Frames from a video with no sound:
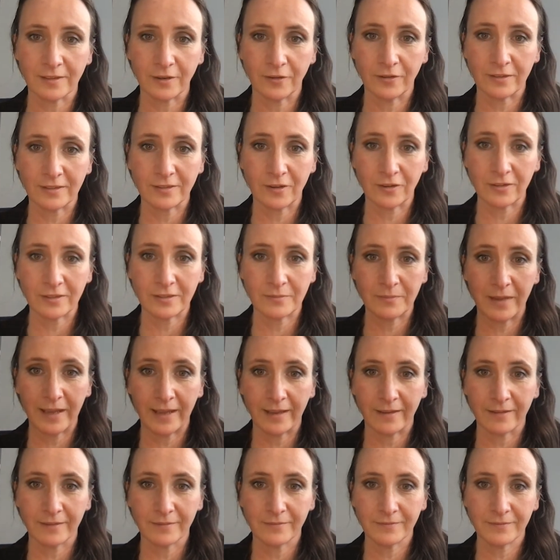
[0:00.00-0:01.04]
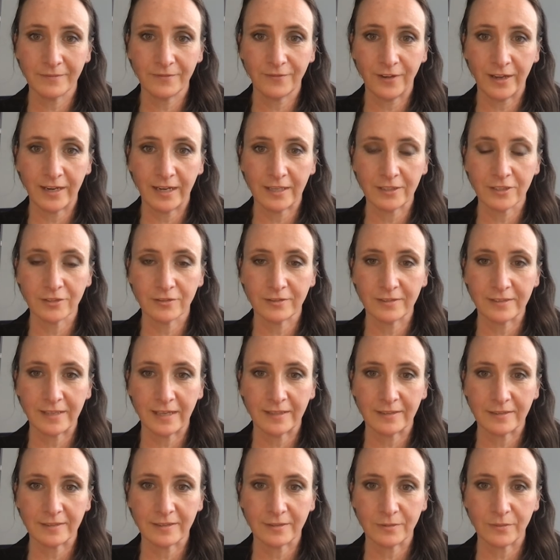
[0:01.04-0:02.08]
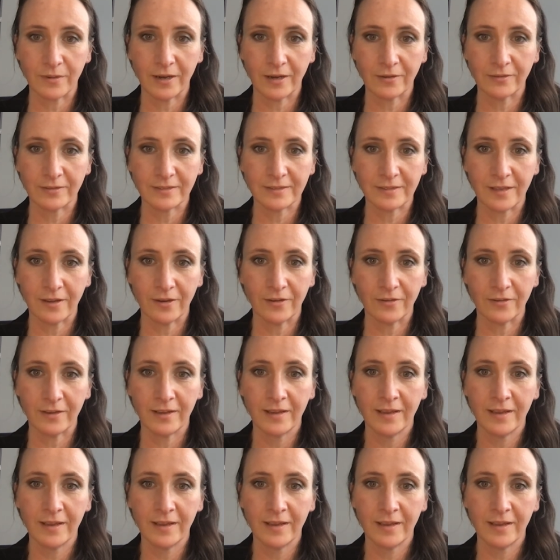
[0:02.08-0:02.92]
It's got to make financial sense as well. So